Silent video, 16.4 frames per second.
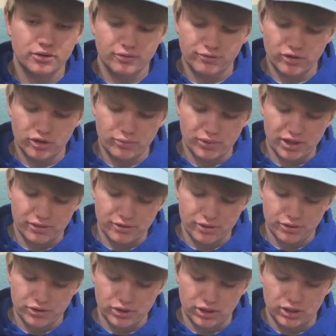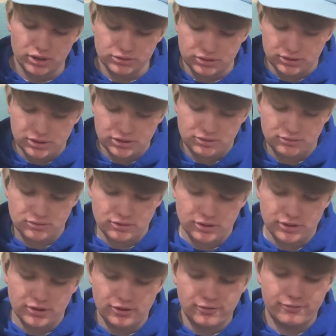for my third con and
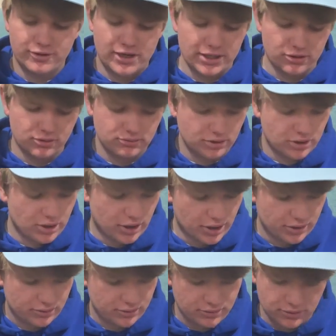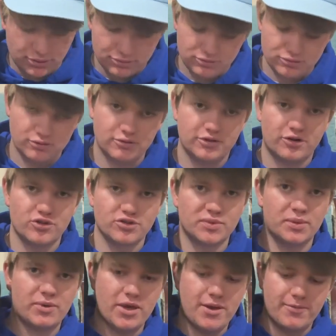final con, oh, there goes
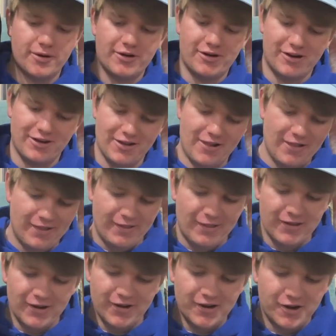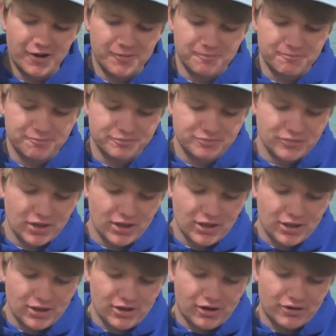my paper,
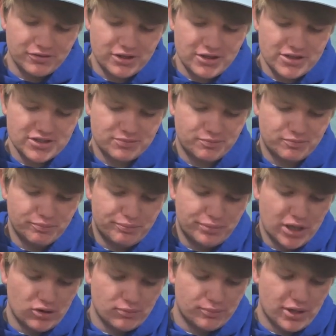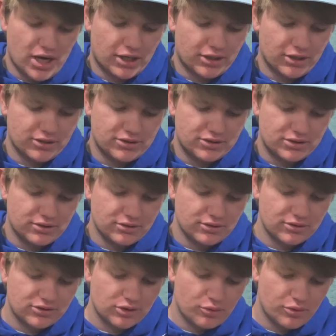are these belt pockets.
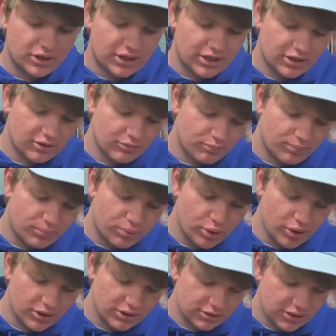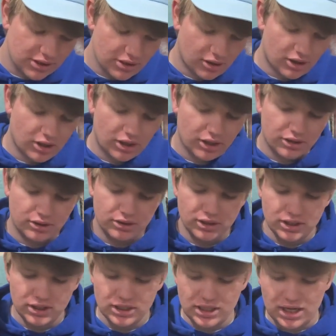So when I put it on,
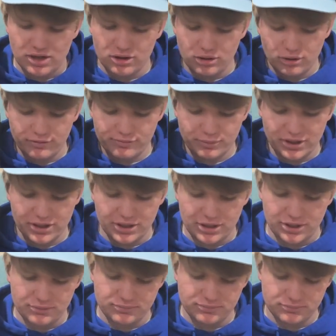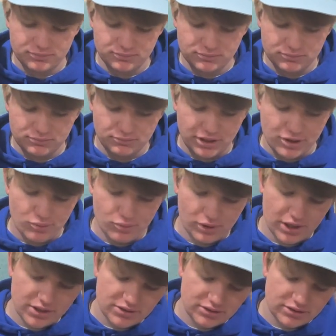I don't know if my
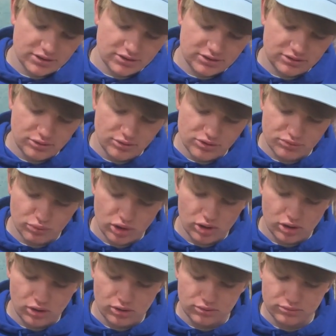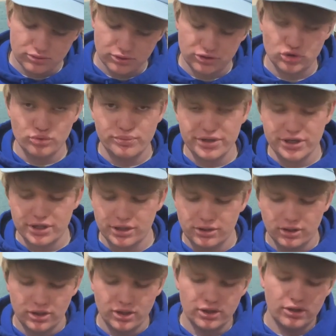waist is too small or too
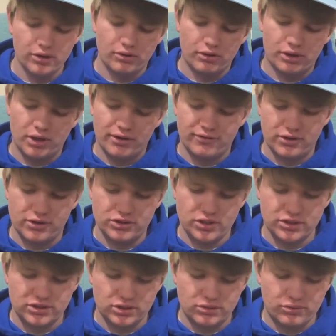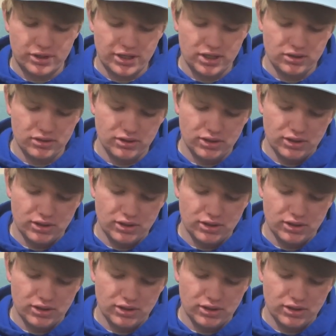big. I don't have it adjusted right,